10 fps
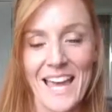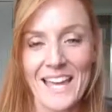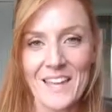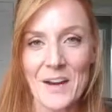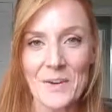
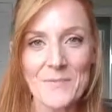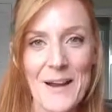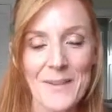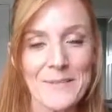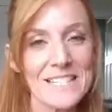Hey there, my
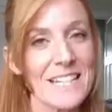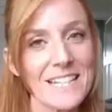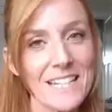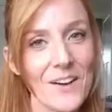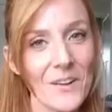name is
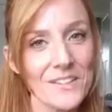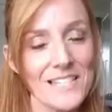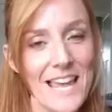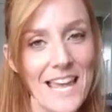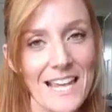Lindy Galt
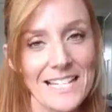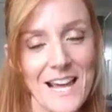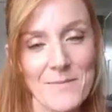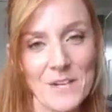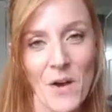and
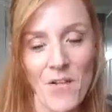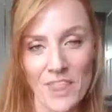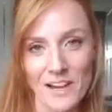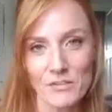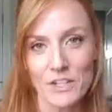I'm an
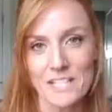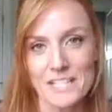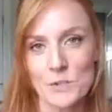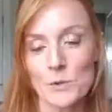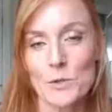online fitness
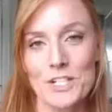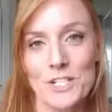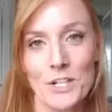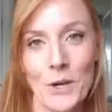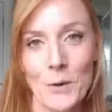and
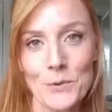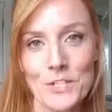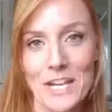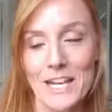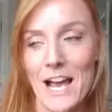nutrition coach,
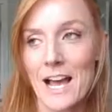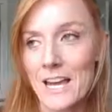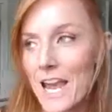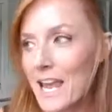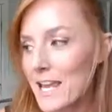and
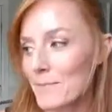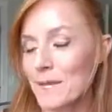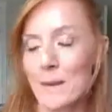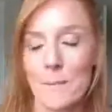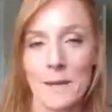I am
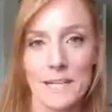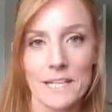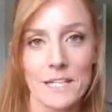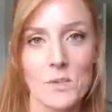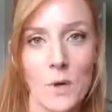
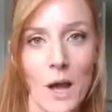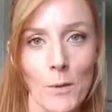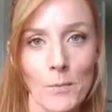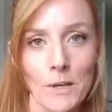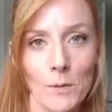committed to
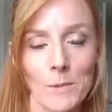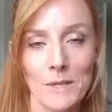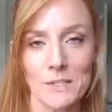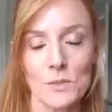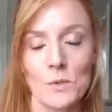helping
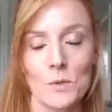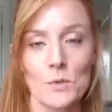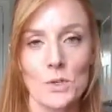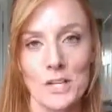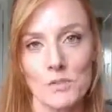women to
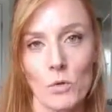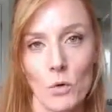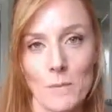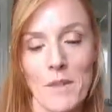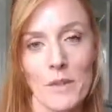
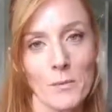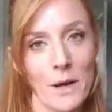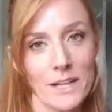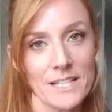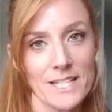transform their
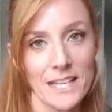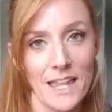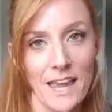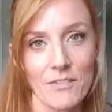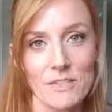bodies and
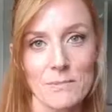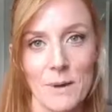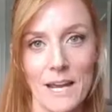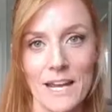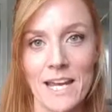lives
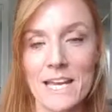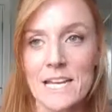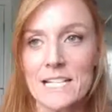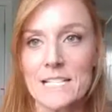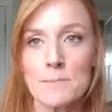by
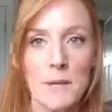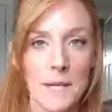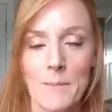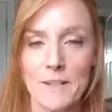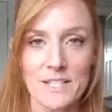
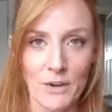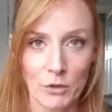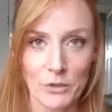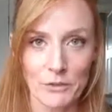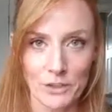speaking about
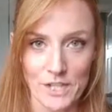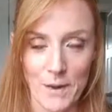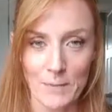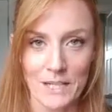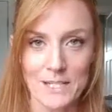several different
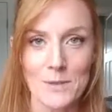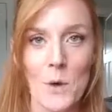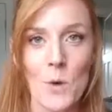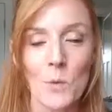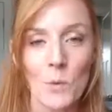topics,
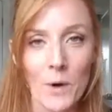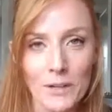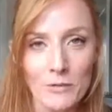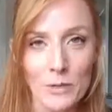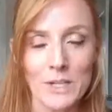one
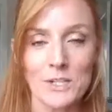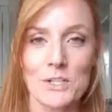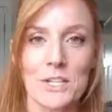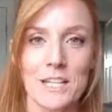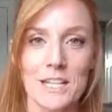of
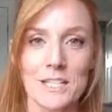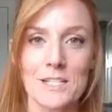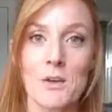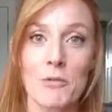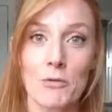which
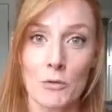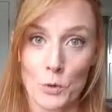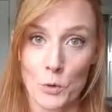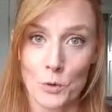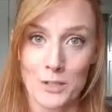is
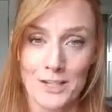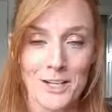food.